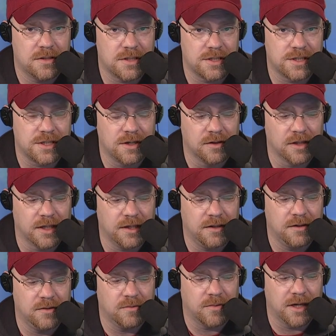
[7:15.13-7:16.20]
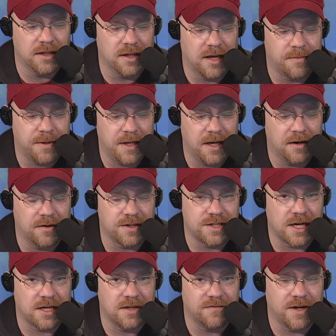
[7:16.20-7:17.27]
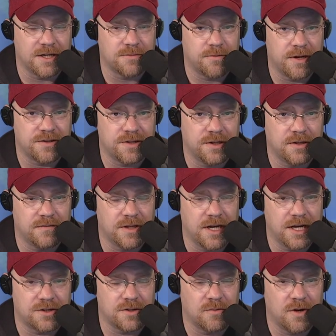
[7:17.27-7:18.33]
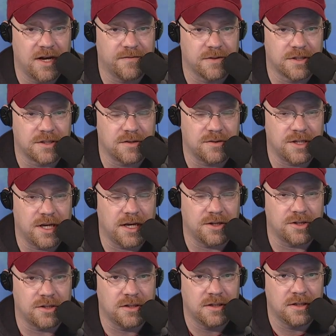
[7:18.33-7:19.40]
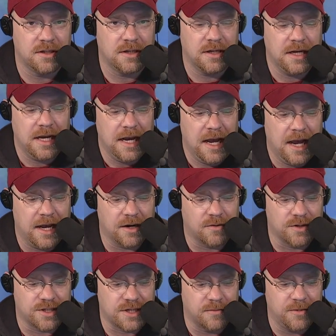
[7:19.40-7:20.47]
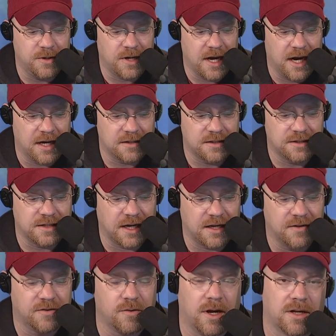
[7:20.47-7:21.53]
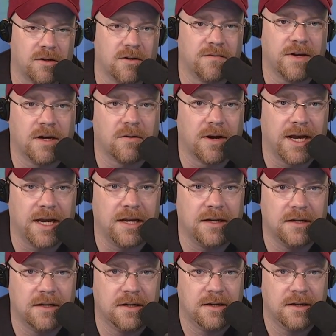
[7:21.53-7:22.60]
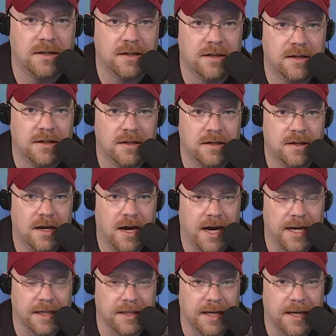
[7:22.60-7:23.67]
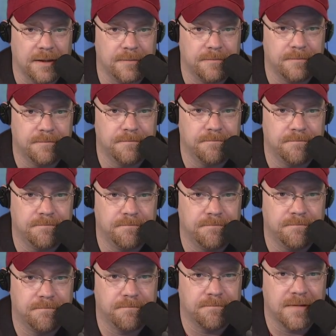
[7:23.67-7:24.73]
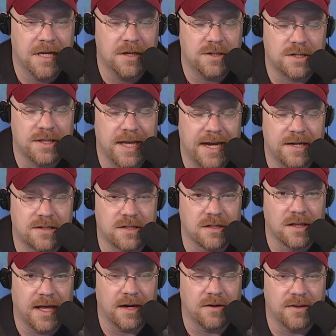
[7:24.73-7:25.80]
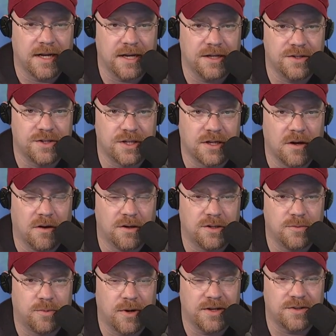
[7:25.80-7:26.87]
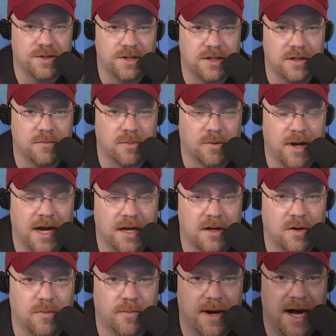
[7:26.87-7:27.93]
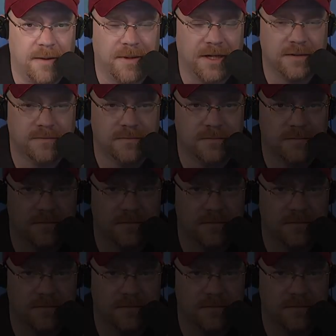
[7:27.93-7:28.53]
Sincerely, Wayne LaPierre, Executive Vice President of the National Rifle Association, and Chris W. Cox, Executive Director of NRA ILA. So that is the letter that has gone to President Barack Obama